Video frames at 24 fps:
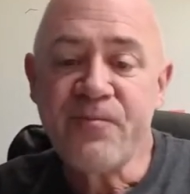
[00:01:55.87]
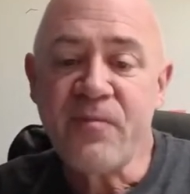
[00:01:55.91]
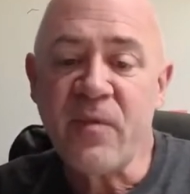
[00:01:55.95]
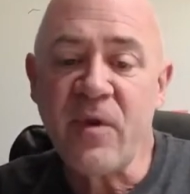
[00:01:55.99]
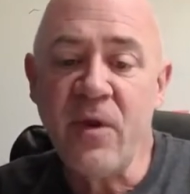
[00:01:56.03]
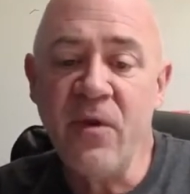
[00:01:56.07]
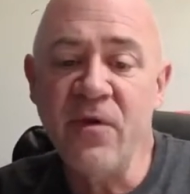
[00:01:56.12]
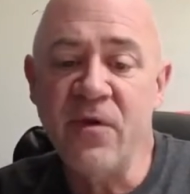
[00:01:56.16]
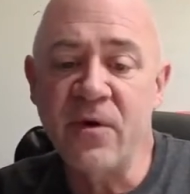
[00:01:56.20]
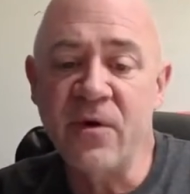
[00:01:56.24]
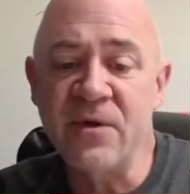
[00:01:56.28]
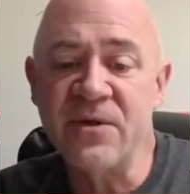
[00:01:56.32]

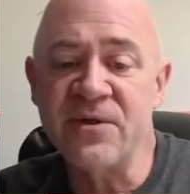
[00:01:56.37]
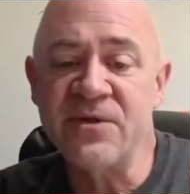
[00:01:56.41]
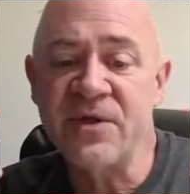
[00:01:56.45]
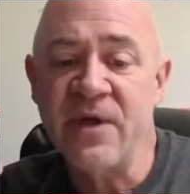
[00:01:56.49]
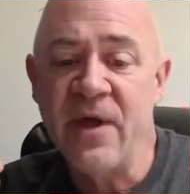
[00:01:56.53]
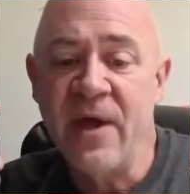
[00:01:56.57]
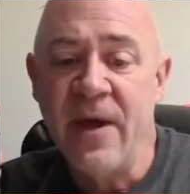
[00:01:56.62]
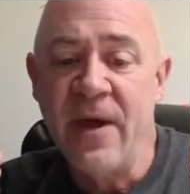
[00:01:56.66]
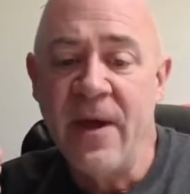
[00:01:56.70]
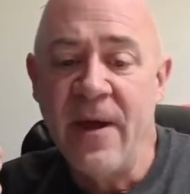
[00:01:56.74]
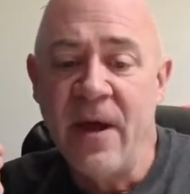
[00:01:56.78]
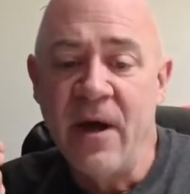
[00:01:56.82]
There's,
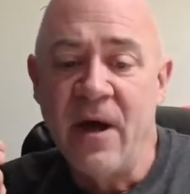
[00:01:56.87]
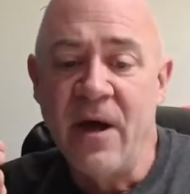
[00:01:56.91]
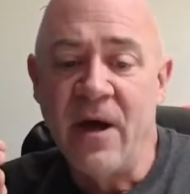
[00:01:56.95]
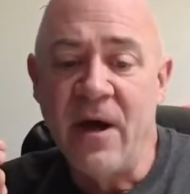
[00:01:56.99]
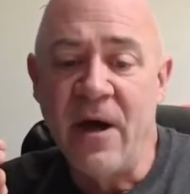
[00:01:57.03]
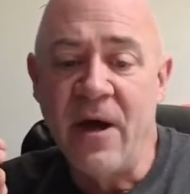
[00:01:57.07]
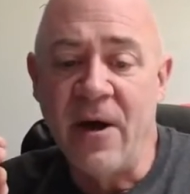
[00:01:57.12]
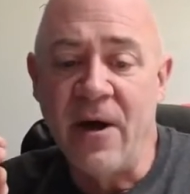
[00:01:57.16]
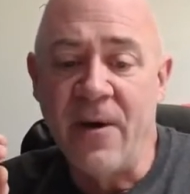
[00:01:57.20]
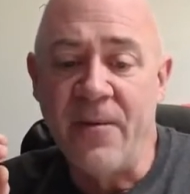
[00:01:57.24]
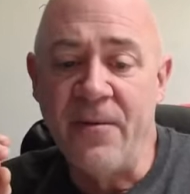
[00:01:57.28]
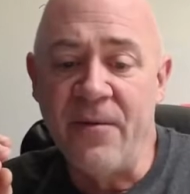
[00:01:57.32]

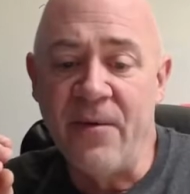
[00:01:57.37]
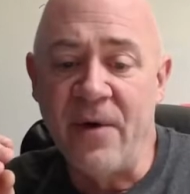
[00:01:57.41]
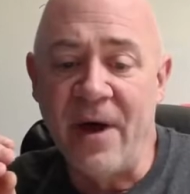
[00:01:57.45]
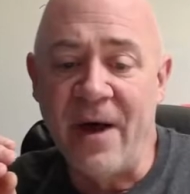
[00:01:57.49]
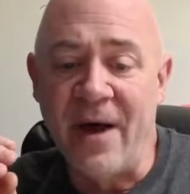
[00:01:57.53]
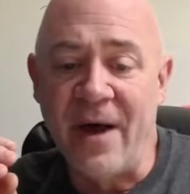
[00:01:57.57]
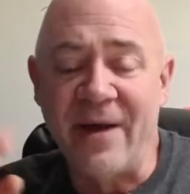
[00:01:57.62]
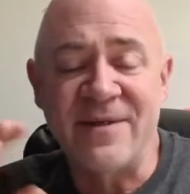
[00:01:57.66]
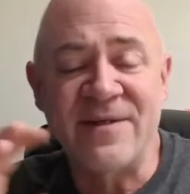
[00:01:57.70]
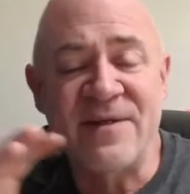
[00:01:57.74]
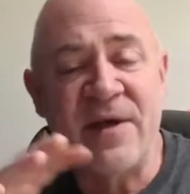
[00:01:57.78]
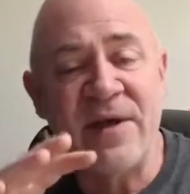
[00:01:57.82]
um,
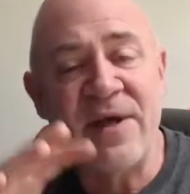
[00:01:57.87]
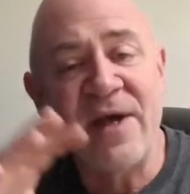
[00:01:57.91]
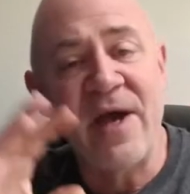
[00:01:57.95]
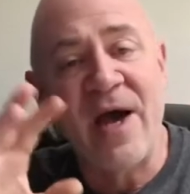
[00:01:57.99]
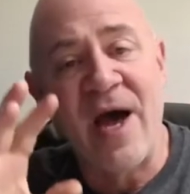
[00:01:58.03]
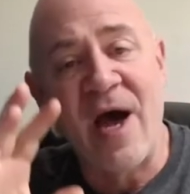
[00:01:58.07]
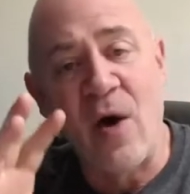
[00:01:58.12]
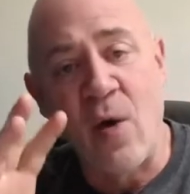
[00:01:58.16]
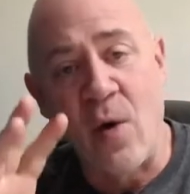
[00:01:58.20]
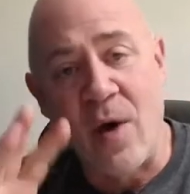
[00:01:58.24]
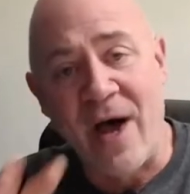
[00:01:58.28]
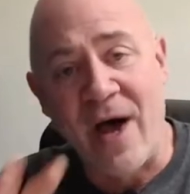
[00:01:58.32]
I'll tell you
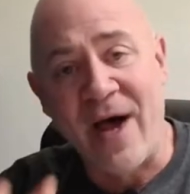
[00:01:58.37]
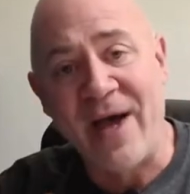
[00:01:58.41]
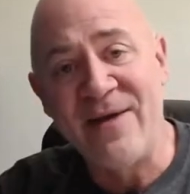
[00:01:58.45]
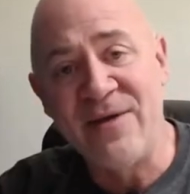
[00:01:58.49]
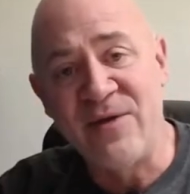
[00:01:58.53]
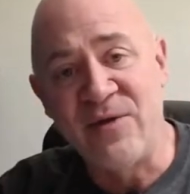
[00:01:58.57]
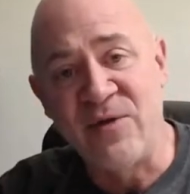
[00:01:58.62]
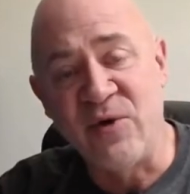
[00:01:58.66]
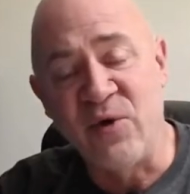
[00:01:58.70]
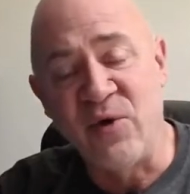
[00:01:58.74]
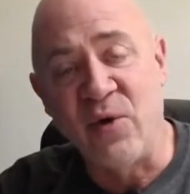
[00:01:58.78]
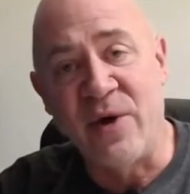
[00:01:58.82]
how I
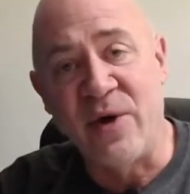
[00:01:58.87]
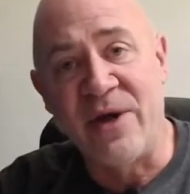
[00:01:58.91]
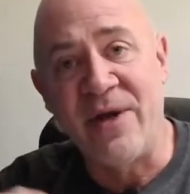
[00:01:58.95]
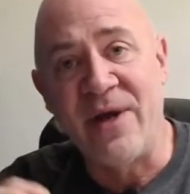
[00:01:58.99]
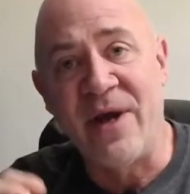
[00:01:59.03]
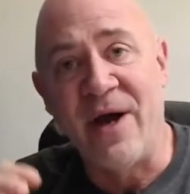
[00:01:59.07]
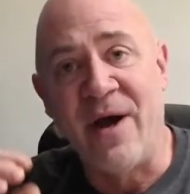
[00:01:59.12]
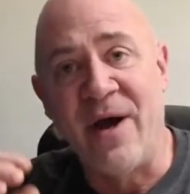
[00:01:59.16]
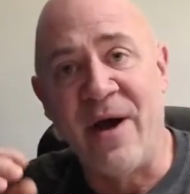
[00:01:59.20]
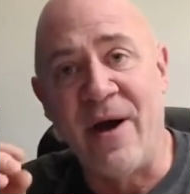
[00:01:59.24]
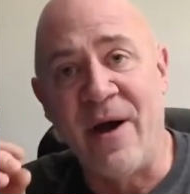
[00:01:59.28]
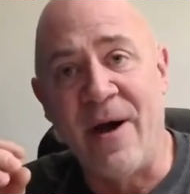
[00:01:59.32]
do
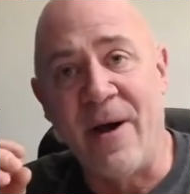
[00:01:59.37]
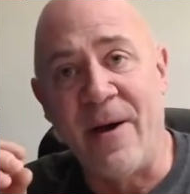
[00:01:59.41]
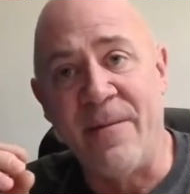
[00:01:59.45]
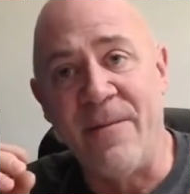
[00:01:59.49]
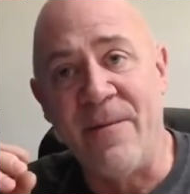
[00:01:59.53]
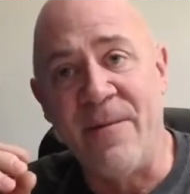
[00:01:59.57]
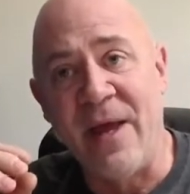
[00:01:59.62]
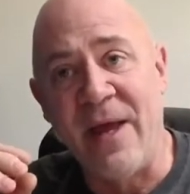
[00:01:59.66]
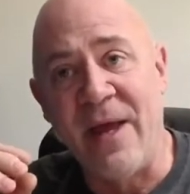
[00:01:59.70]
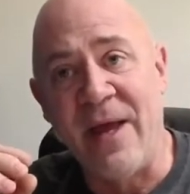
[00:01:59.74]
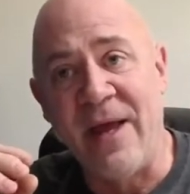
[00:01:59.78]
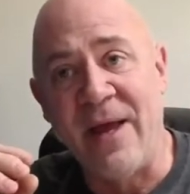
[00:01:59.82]
it.
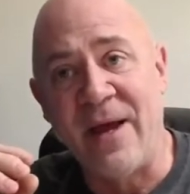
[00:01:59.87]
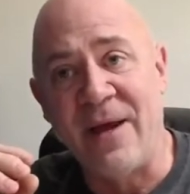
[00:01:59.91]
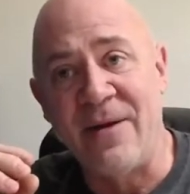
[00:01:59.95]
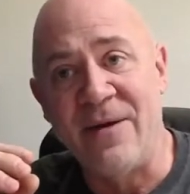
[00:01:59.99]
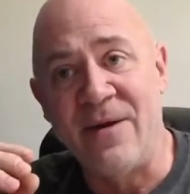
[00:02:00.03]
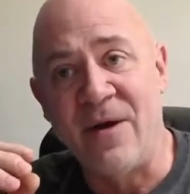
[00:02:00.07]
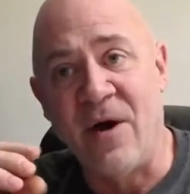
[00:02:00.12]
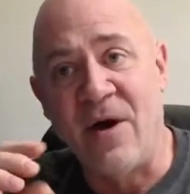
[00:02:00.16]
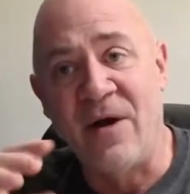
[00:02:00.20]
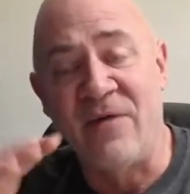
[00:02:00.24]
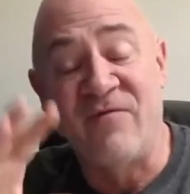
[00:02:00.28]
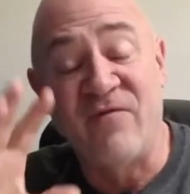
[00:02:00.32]
Um, and
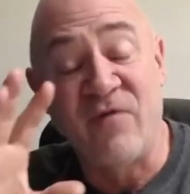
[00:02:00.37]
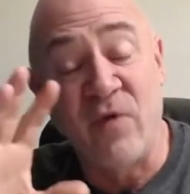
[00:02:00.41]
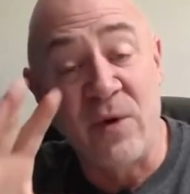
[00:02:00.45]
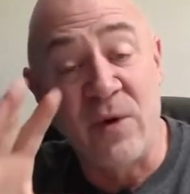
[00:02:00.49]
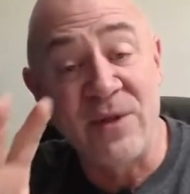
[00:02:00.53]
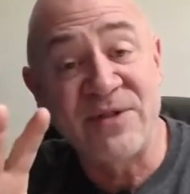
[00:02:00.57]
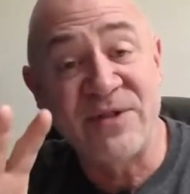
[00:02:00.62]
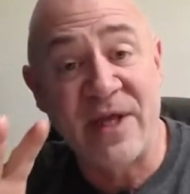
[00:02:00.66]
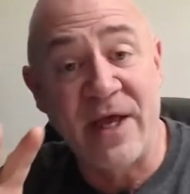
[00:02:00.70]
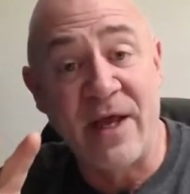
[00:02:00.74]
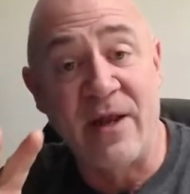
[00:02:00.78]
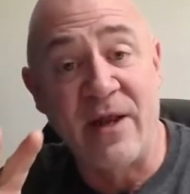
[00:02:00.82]
on full
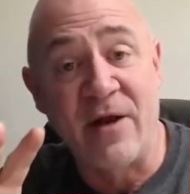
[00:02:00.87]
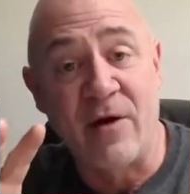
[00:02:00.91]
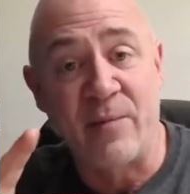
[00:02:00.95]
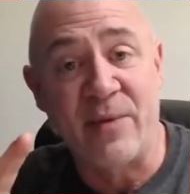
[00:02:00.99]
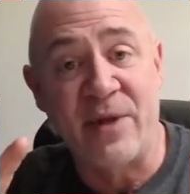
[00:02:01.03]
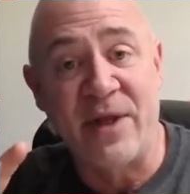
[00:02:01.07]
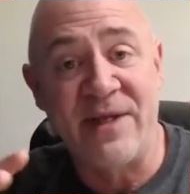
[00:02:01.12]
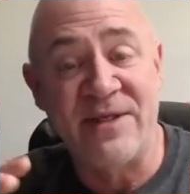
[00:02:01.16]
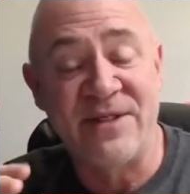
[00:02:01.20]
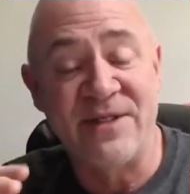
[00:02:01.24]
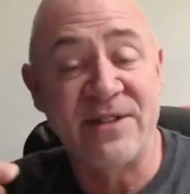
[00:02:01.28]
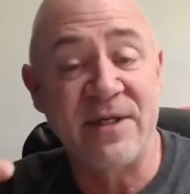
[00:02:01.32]
scale
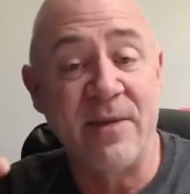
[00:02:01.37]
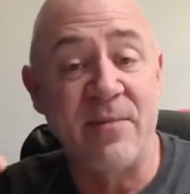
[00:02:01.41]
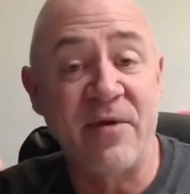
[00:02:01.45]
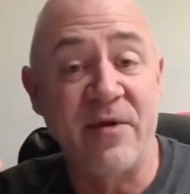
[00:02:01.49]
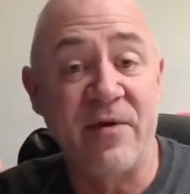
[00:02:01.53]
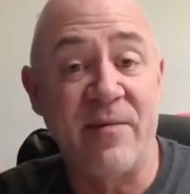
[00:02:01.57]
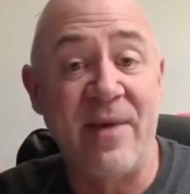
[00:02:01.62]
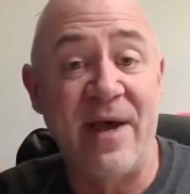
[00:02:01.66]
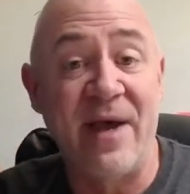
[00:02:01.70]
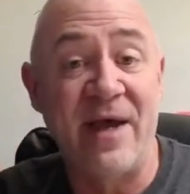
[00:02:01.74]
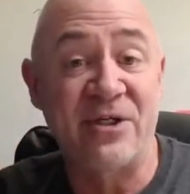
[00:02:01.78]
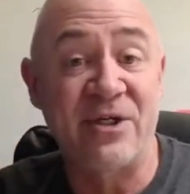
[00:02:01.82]
airplanes, some of
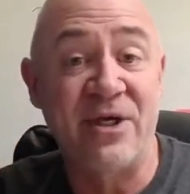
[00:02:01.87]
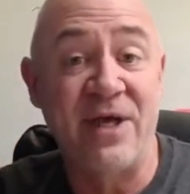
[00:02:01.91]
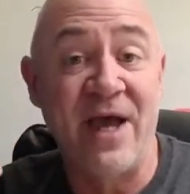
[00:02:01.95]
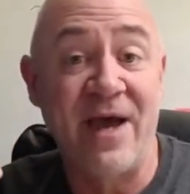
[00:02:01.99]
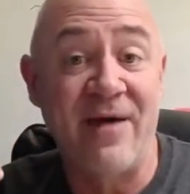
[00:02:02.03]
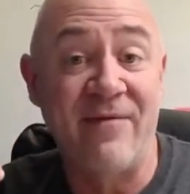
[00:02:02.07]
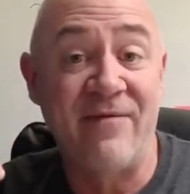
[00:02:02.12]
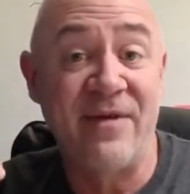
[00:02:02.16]
them actually have